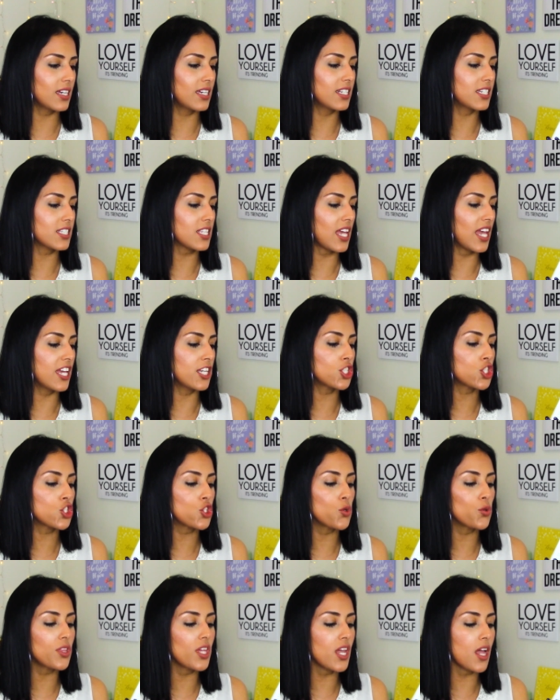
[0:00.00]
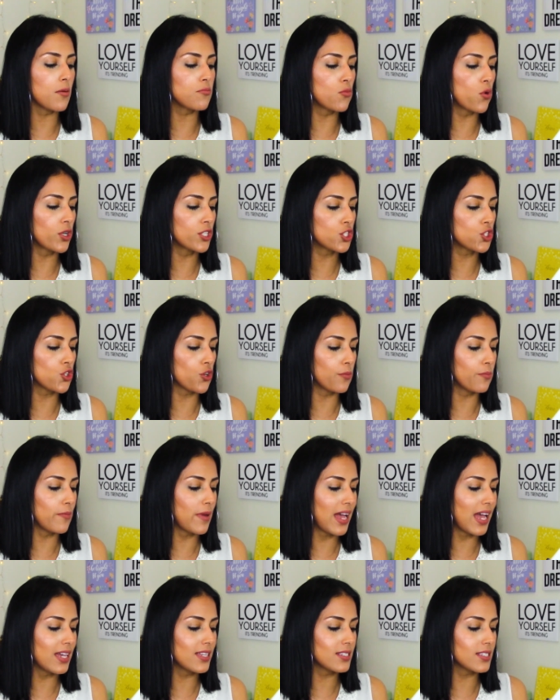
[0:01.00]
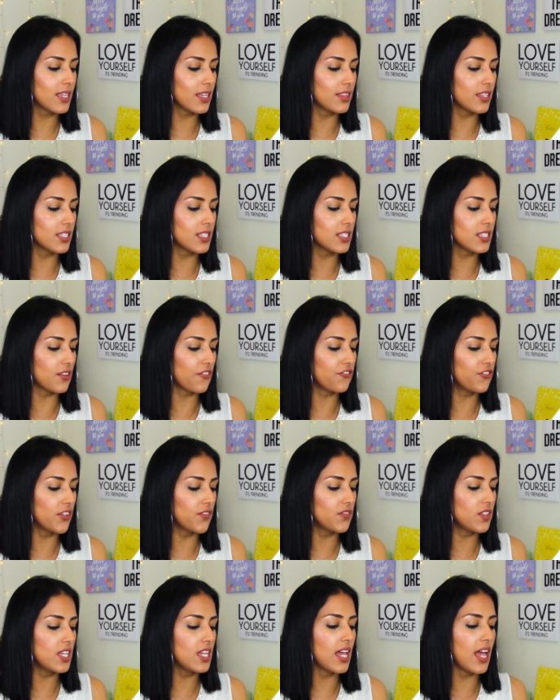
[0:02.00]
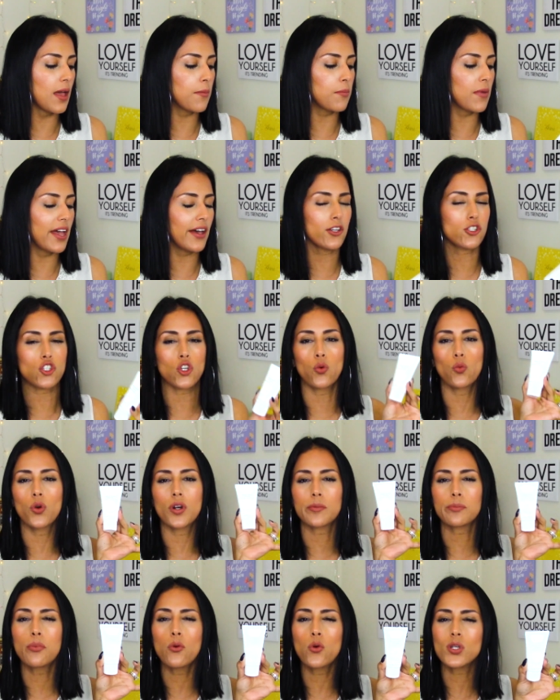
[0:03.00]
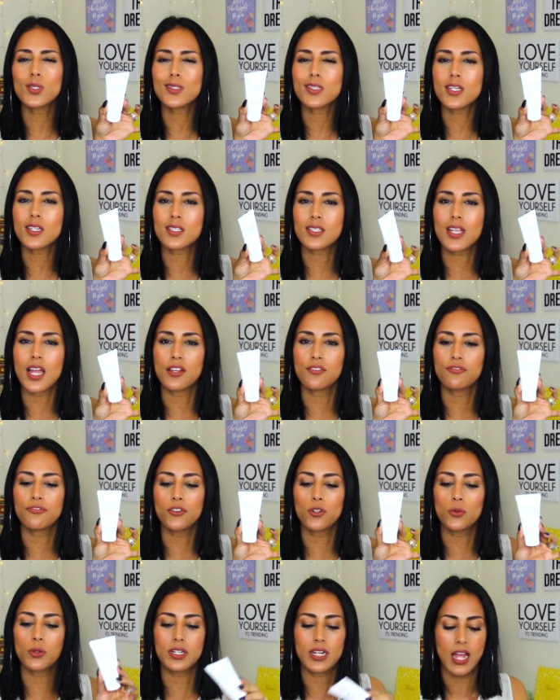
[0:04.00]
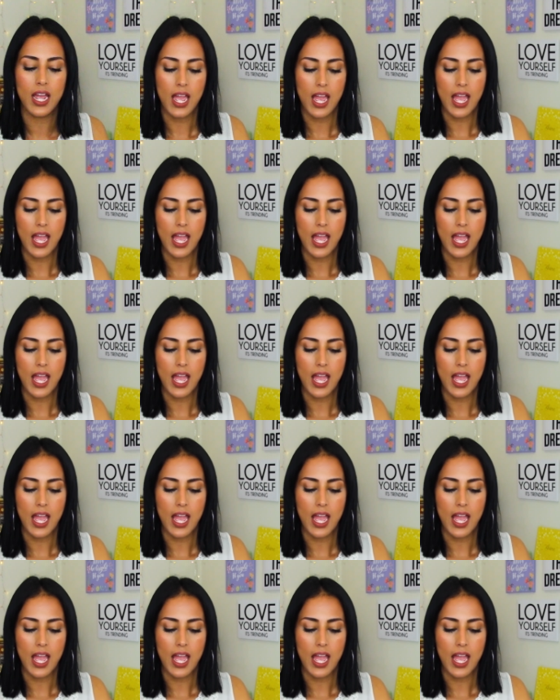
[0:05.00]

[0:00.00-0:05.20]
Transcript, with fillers: It is a soothing moisture mask. This is a 50 ml, so 1.69 fluid